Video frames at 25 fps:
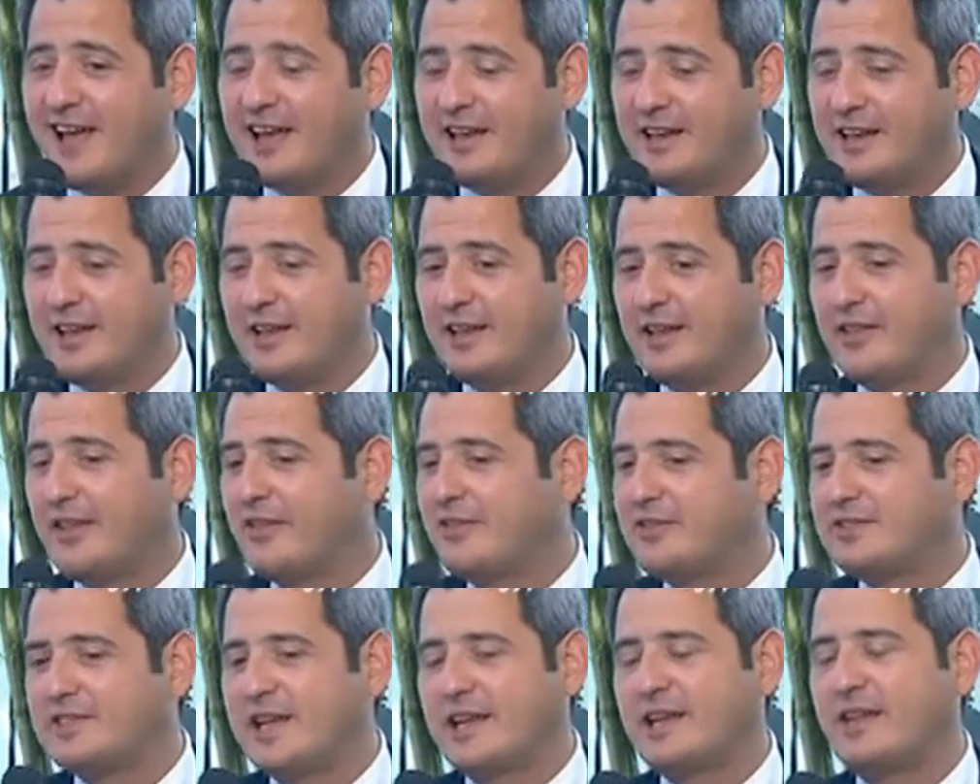And the
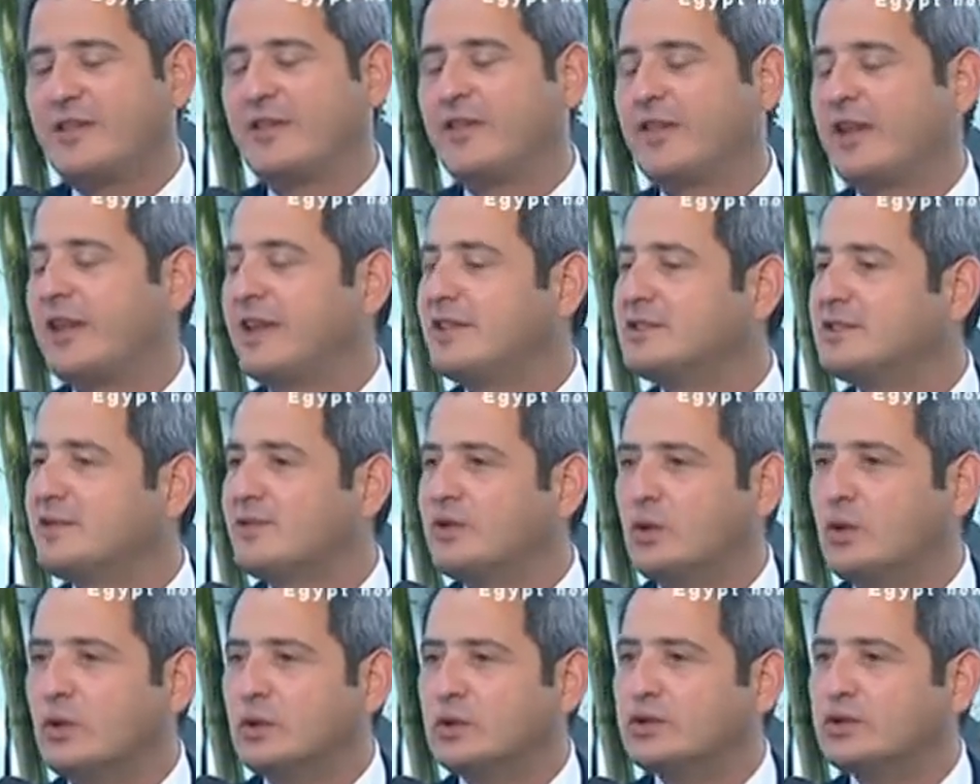second thing is,
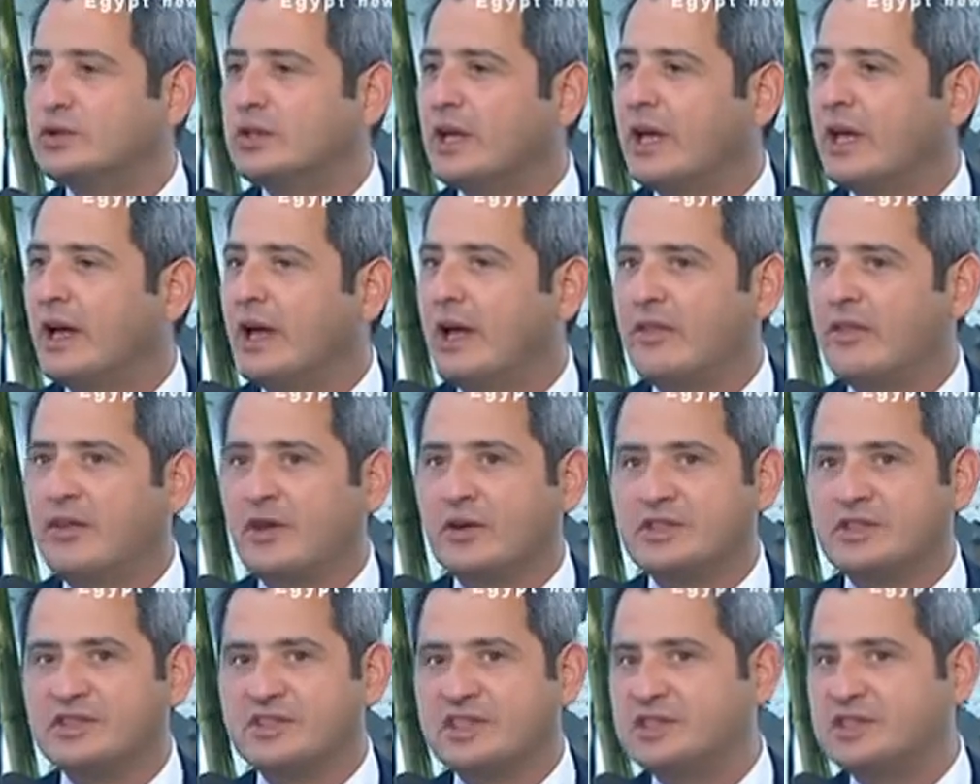of course, the
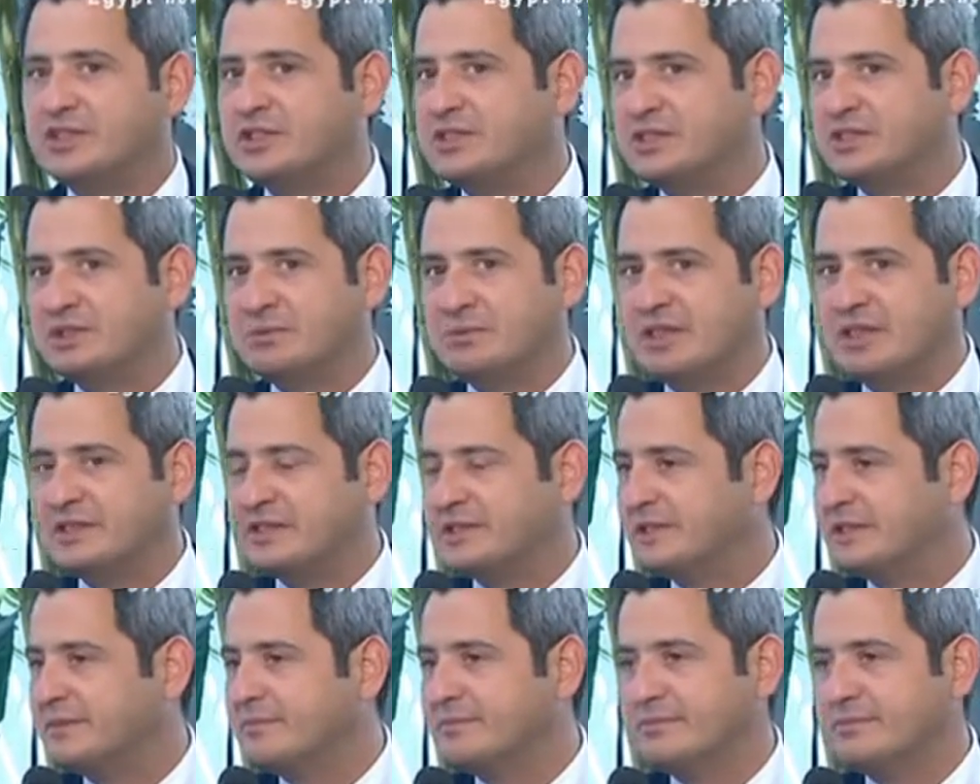organization is
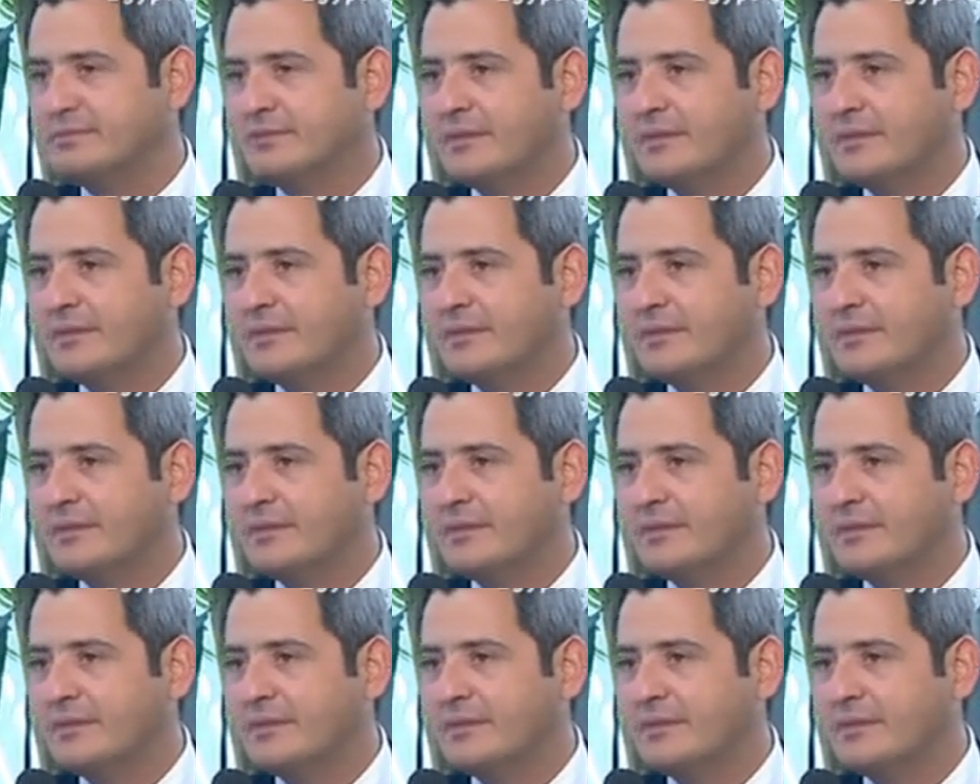amazing.